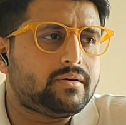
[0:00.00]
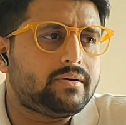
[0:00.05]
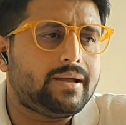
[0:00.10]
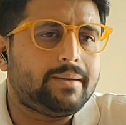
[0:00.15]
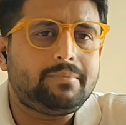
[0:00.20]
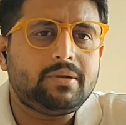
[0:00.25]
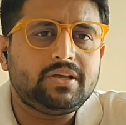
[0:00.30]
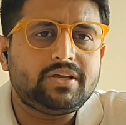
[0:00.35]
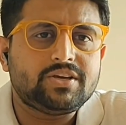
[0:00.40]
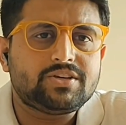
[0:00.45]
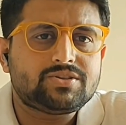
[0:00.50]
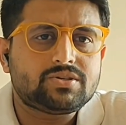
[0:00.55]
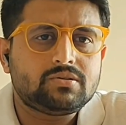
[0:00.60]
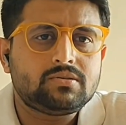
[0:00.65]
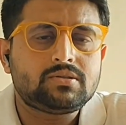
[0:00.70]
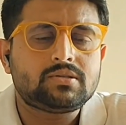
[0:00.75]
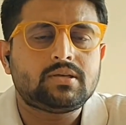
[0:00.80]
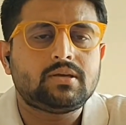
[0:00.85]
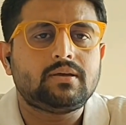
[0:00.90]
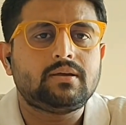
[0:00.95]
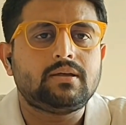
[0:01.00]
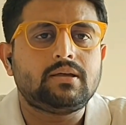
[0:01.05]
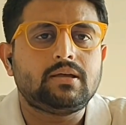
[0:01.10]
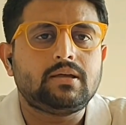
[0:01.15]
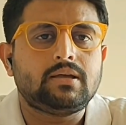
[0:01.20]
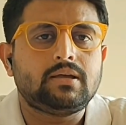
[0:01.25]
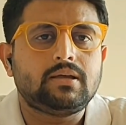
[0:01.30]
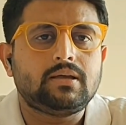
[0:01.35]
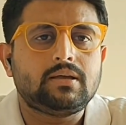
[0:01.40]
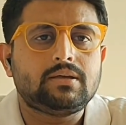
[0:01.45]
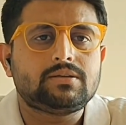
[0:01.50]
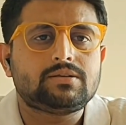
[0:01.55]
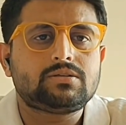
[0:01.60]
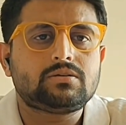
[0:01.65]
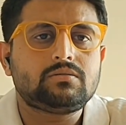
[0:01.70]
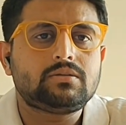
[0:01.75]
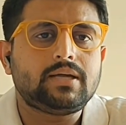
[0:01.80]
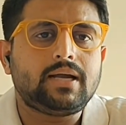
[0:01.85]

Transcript: applications, so